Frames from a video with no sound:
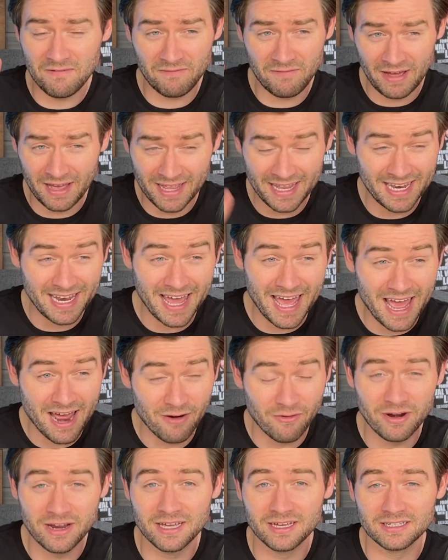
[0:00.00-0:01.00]

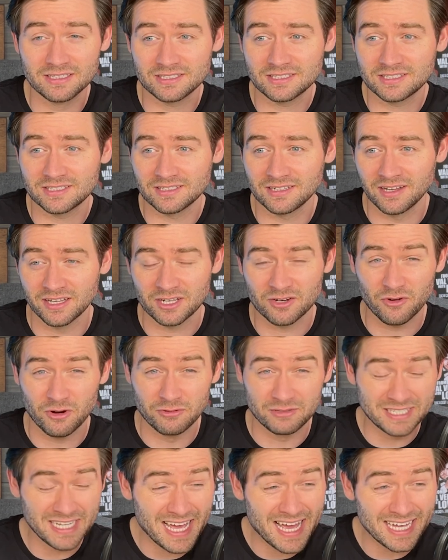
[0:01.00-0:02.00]
hilarious, like
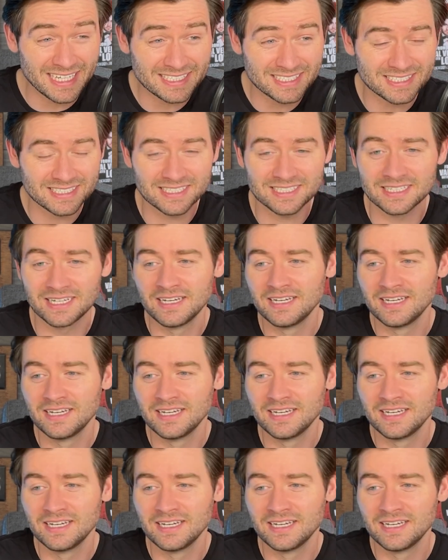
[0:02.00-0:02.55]
grotesque,